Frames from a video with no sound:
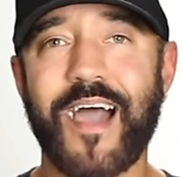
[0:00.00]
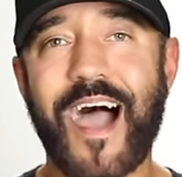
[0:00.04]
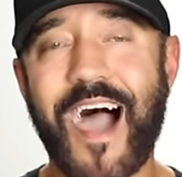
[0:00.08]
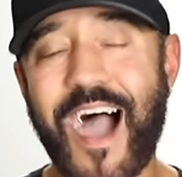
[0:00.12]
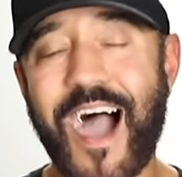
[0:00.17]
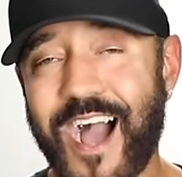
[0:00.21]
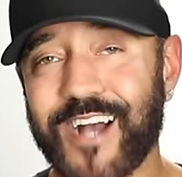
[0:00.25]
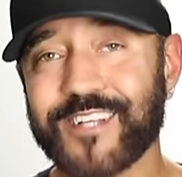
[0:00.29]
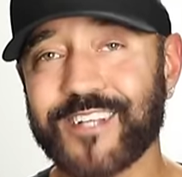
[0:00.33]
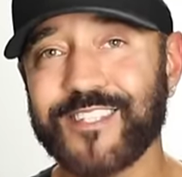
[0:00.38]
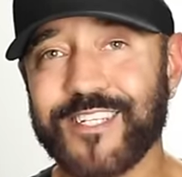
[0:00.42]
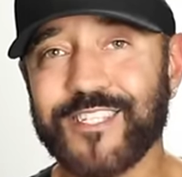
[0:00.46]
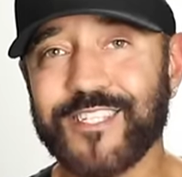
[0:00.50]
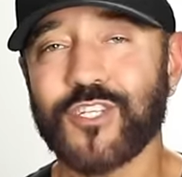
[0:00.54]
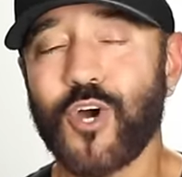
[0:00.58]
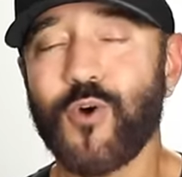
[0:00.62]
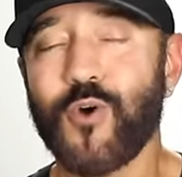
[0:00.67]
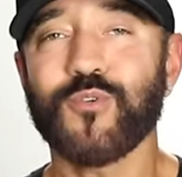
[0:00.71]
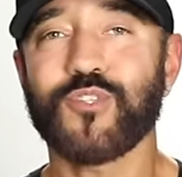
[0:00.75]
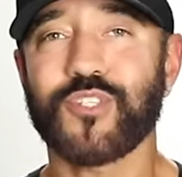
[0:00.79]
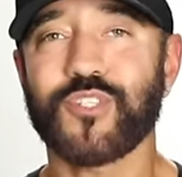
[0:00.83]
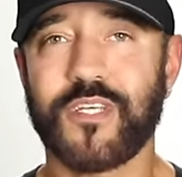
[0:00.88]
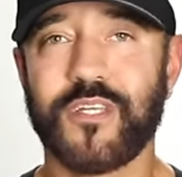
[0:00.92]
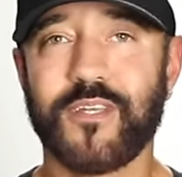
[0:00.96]

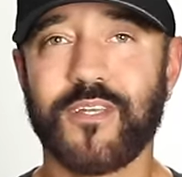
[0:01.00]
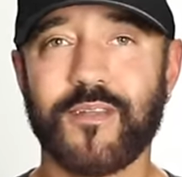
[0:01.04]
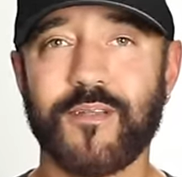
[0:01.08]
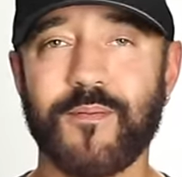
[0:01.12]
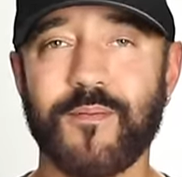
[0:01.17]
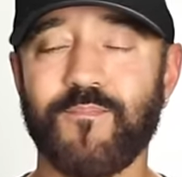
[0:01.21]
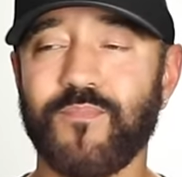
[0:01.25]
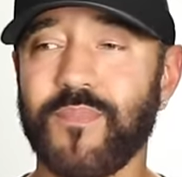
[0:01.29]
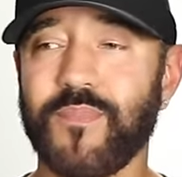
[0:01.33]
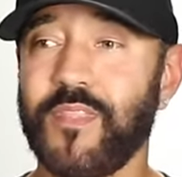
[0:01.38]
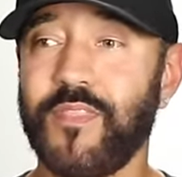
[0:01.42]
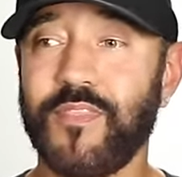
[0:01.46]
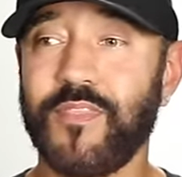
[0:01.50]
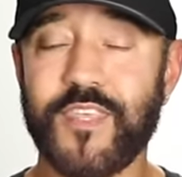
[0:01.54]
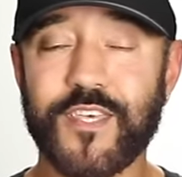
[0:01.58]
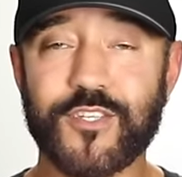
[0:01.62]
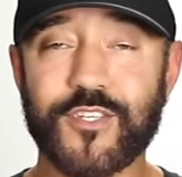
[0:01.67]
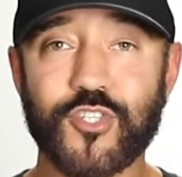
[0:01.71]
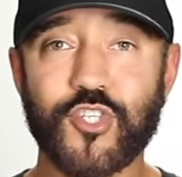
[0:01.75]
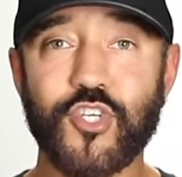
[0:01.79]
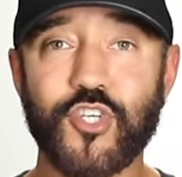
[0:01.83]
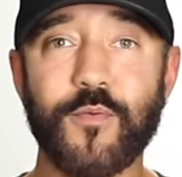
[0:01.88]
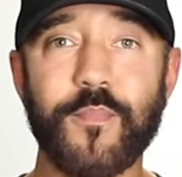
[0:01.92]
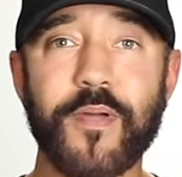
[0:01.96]
Oxytocin,
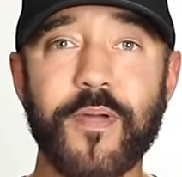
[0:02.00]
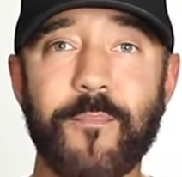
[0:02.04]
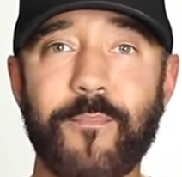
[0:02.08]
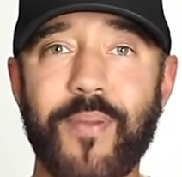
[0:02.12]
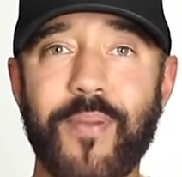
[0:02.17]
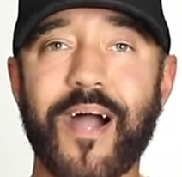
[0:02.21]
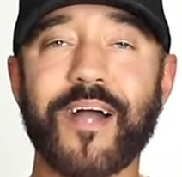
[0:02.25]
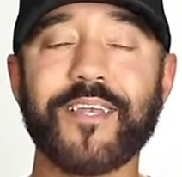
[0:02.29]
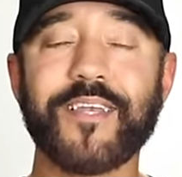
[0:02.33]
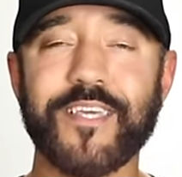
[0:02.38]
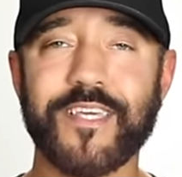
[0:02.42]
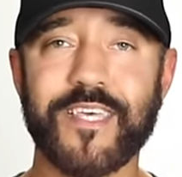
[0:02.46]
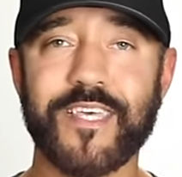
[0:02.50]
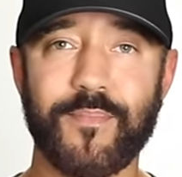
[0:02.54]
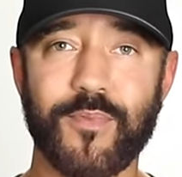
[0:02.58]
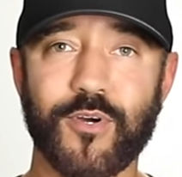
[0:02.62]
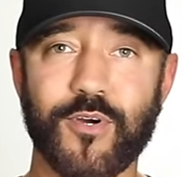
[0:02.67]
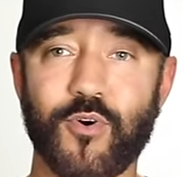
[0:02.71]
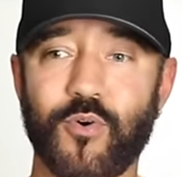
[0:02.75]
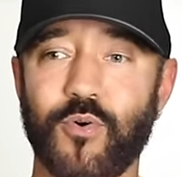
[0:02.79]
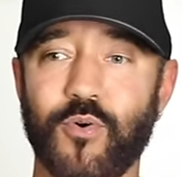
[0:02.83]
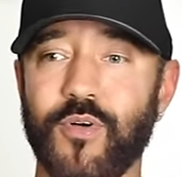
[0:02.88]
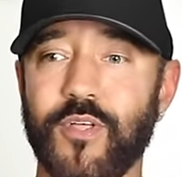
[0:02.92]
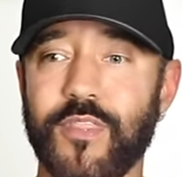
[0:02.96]
this human bonding
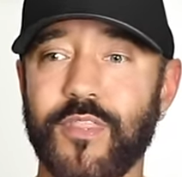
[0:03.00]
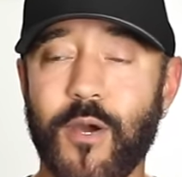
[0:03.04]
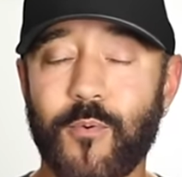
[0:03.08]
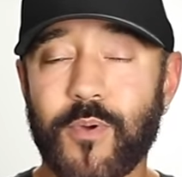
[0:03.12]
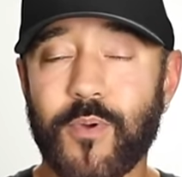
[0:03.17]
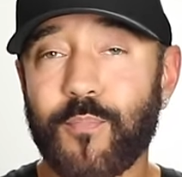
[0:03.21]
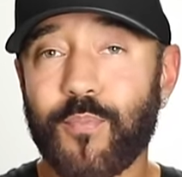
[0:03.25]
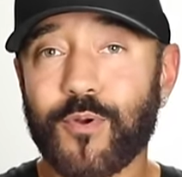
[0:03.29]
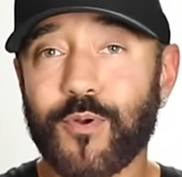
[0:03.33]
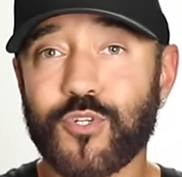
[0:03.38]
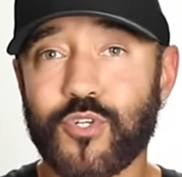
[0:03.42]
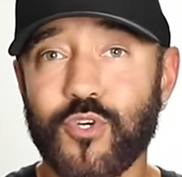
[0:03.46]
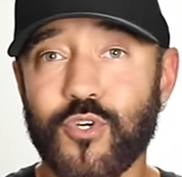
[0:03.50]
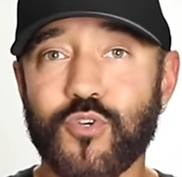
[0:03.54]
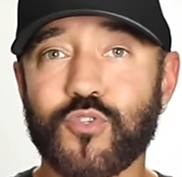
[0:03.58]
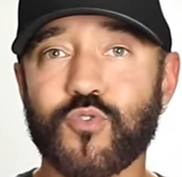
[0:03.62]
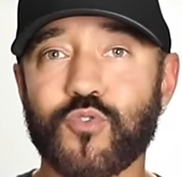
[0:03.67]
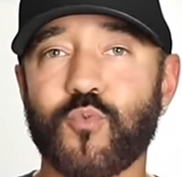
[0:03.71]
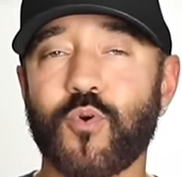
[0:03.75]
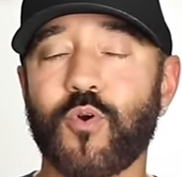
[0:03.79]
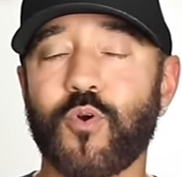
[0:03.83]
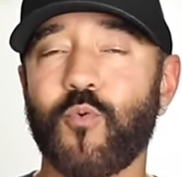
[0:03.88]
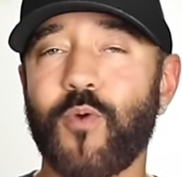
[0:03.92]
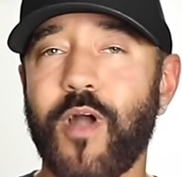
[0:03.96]
chemical that we produce
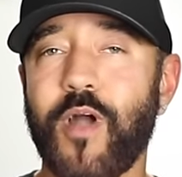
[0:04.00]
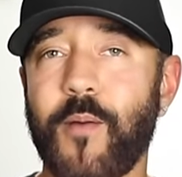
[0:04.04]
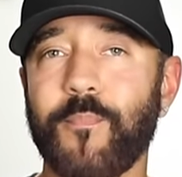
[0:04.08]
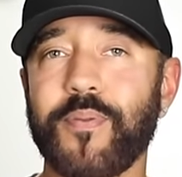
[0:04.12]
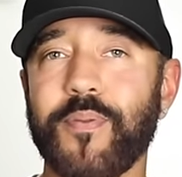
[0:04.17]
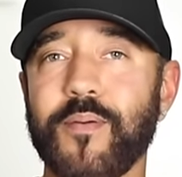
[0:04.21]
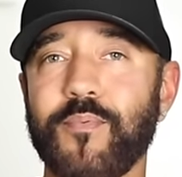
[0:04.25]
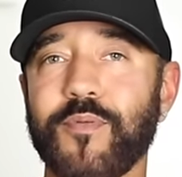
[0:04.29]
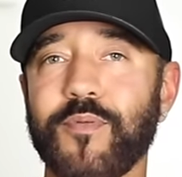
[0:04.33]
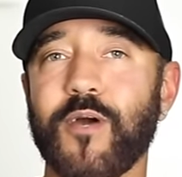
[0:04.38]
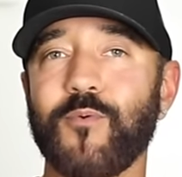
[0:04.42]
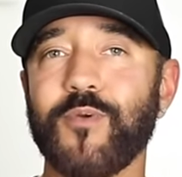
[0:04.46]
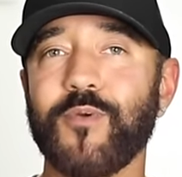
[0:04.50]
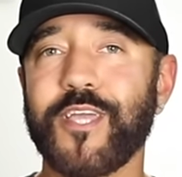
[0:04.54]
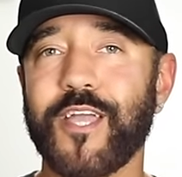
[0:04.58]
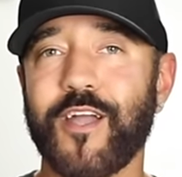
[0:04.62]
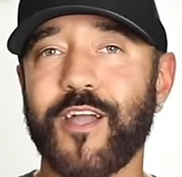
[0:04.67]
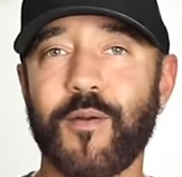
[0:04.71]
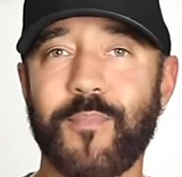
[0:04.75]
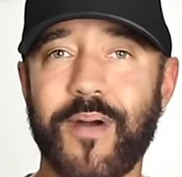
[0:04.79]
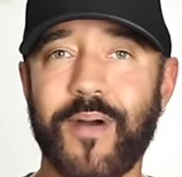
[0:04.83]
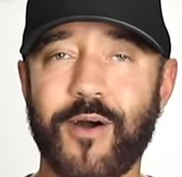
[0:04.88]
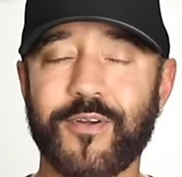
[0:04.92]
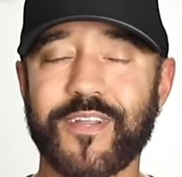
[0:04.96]
when we're around people that we
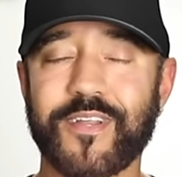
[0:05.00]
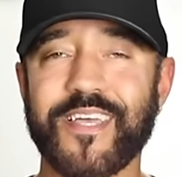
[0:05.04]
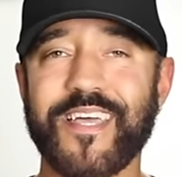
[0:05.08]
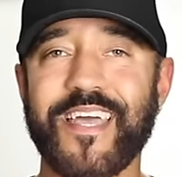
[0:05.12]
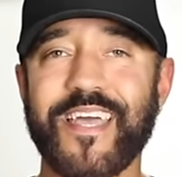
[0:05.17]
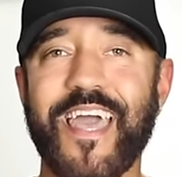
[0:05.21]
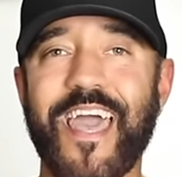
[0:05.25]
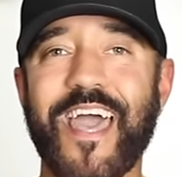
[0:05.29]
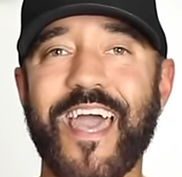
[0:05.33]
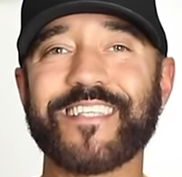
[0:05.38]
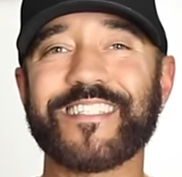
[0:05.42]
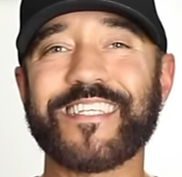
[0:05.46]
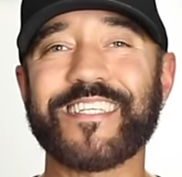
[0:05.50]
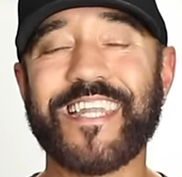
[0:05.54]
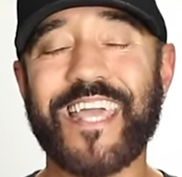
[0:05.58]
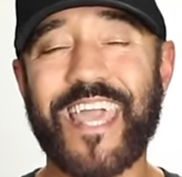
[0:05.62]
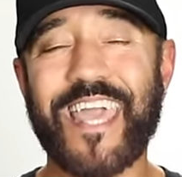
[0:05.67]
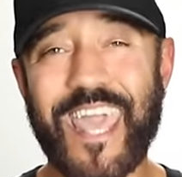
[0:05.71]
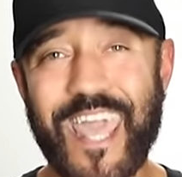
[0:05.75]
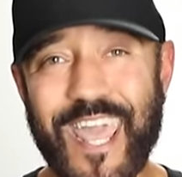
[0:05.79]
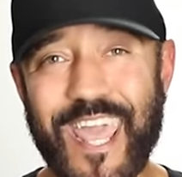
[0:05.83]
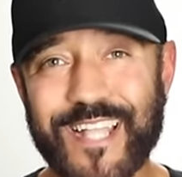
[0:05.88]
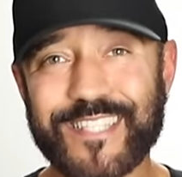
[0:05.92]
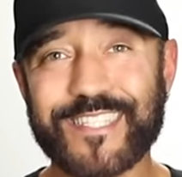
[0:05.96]
care about has an
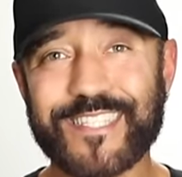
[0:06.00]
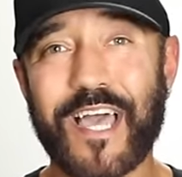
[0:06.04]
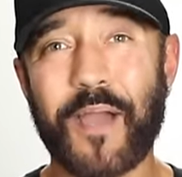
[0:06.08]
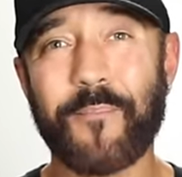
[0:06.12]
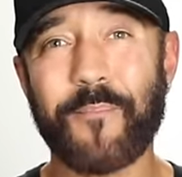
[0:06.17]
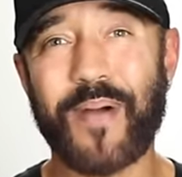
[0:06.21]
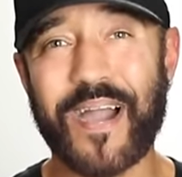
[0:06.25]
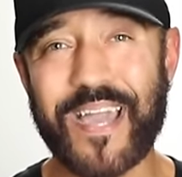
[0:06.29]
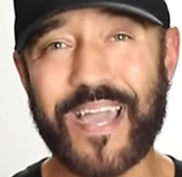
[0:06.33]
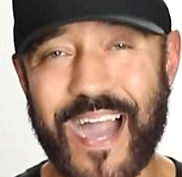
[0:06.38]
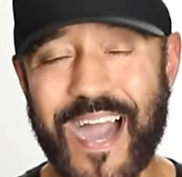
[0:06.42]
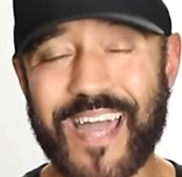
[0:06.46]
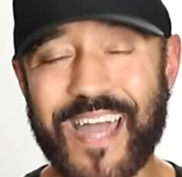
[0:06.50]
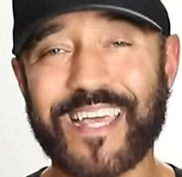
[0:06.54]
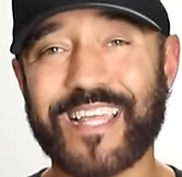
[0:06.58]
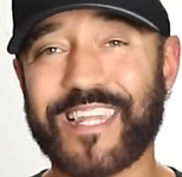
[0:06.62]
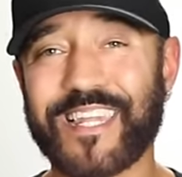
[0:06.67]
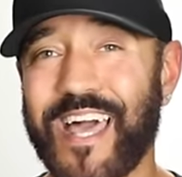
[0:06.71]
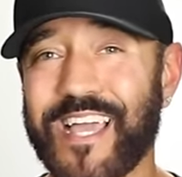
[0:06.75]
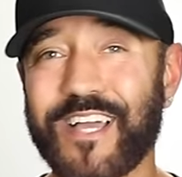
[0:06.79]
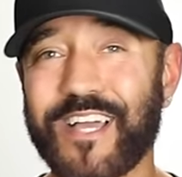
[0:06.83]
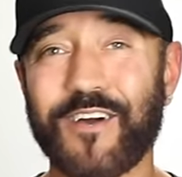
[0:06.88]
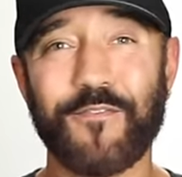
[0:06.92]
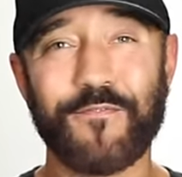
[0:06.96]
antibiotic
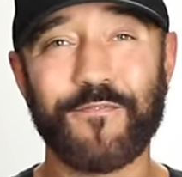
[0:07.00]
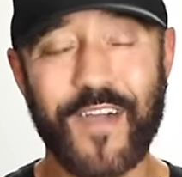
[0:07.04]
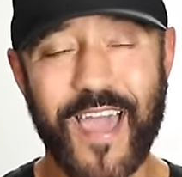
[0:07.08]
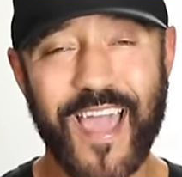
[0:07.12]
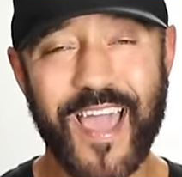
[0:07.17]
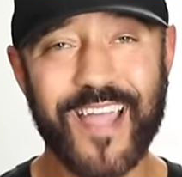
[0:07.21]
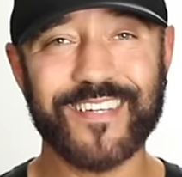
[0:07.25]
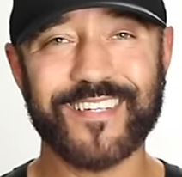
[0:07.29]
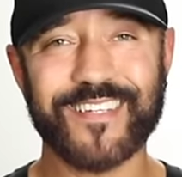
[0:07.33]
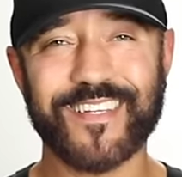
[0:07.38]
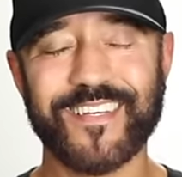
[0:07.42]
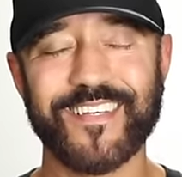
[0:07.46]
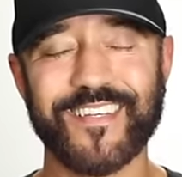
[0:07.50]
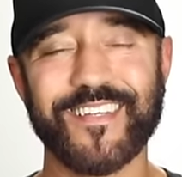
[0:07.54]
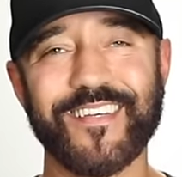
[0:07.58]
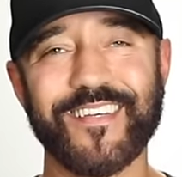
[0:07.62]
like effect?